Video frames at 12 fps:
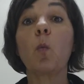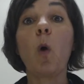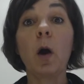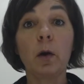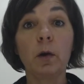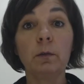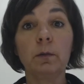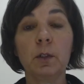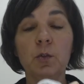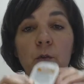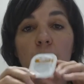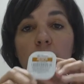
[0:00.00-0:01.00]
water
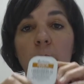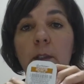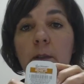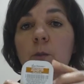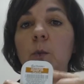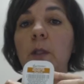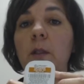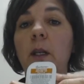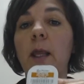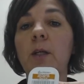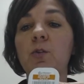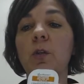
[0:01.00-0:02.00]
that you mixed with
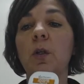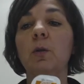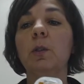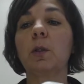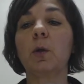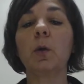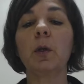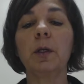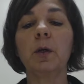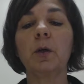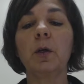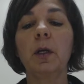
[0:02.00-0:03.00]
the lactulose
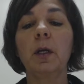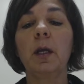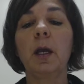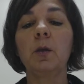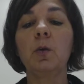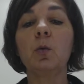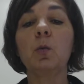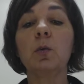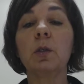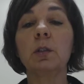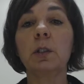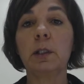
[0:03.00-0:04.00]
earlier, and you
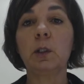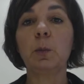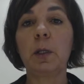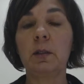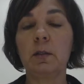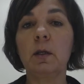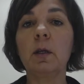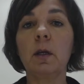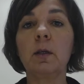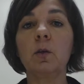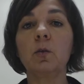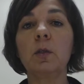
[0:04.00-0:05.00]
will consume it.
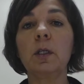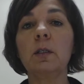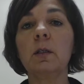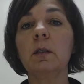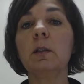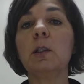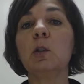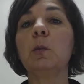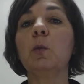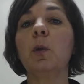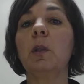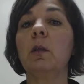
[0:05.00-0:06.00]
You'll need to
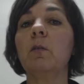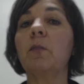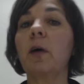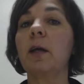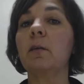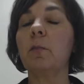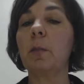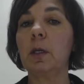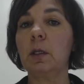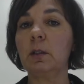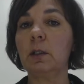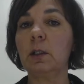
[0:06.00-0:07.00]
consume it within 5
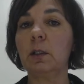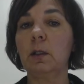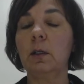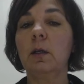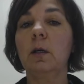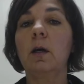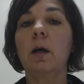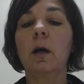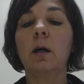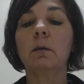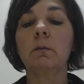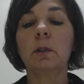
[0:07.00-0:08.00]
minutes.
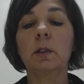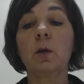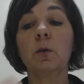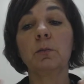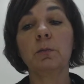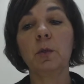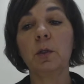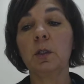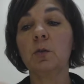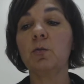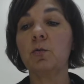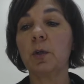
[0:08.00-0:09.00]
So you
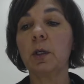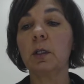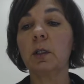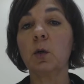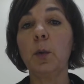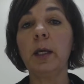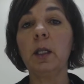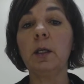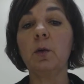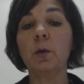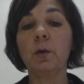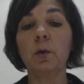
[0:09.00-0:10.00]
can drink it
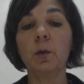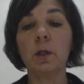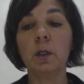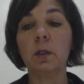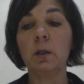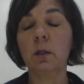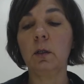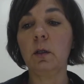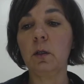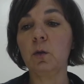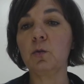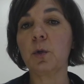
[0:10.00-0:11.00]
quickly, or you can,
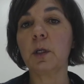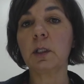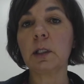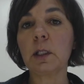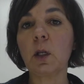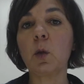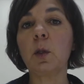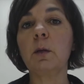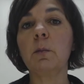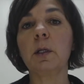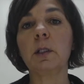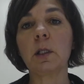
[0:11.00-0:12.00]
drink it
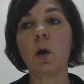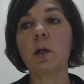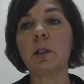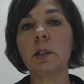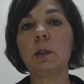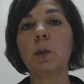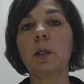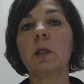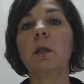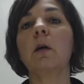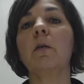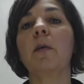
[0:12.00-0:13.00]
slowly, but as long as it's
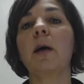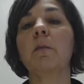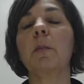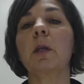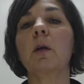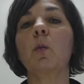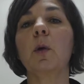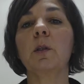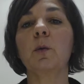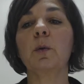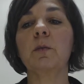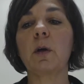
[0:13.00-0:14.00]
within a 5-minute
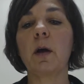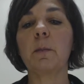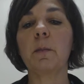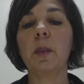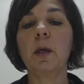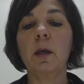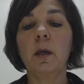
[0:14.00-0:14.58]
window of time.